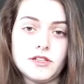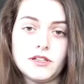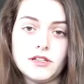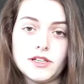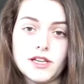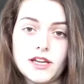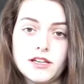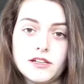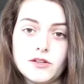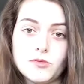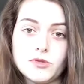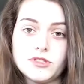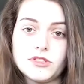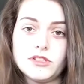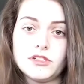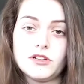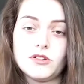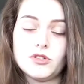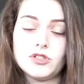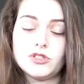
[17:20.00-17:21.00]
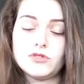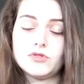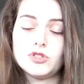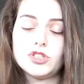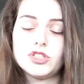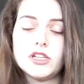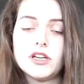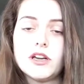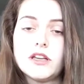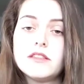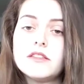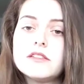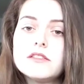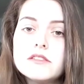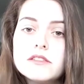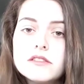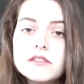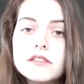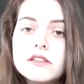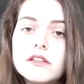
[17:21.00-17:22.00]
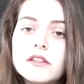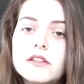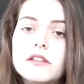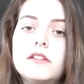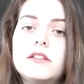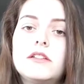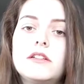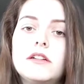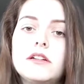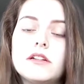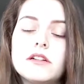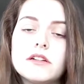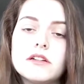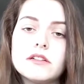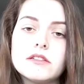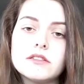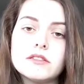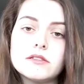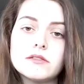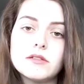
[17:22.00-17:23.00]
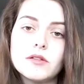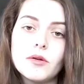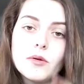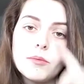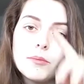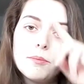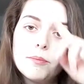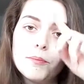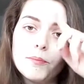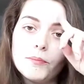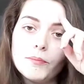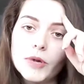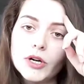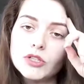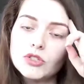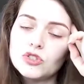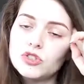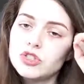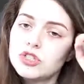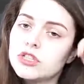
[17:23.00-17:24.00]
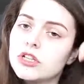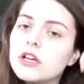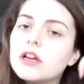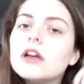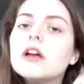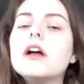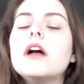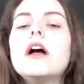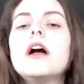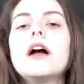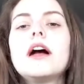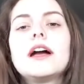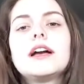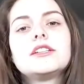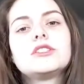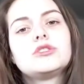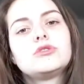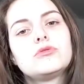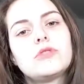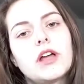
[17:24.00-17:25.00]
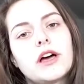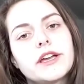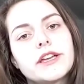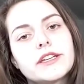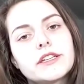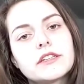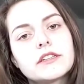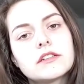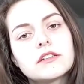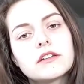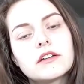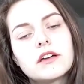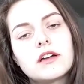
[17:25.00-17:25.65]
again, I want to encourage you, share this as much as you like,